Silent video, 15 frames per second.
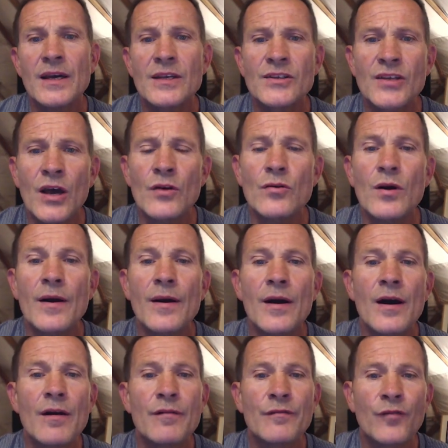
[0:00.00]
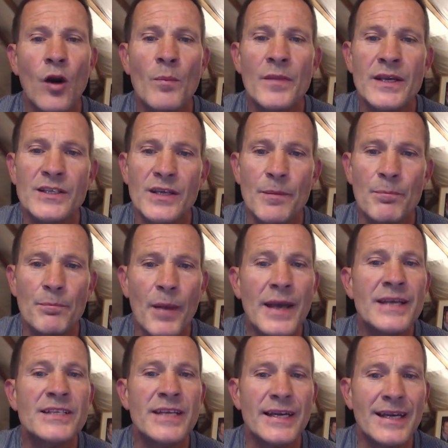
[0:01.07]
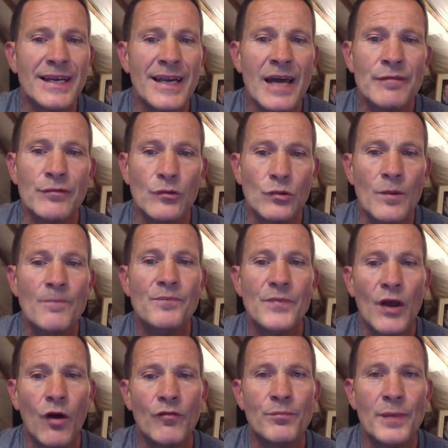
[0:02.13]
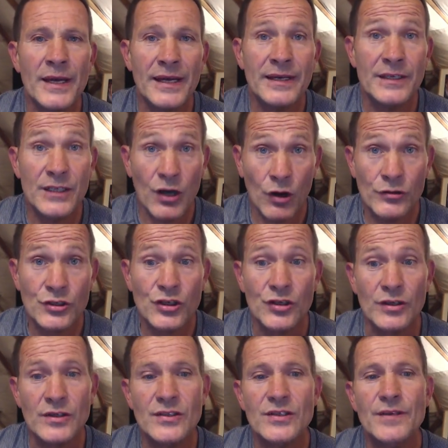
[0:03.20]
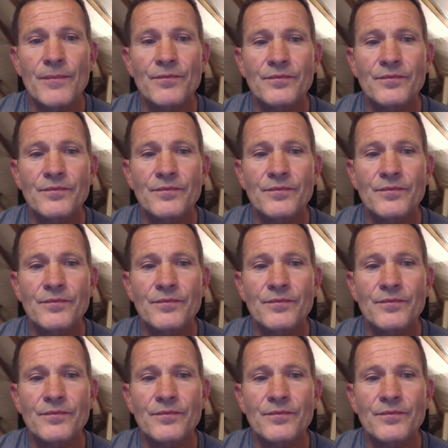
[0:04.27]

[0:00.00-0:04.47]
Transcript: So from this basic level of being conscious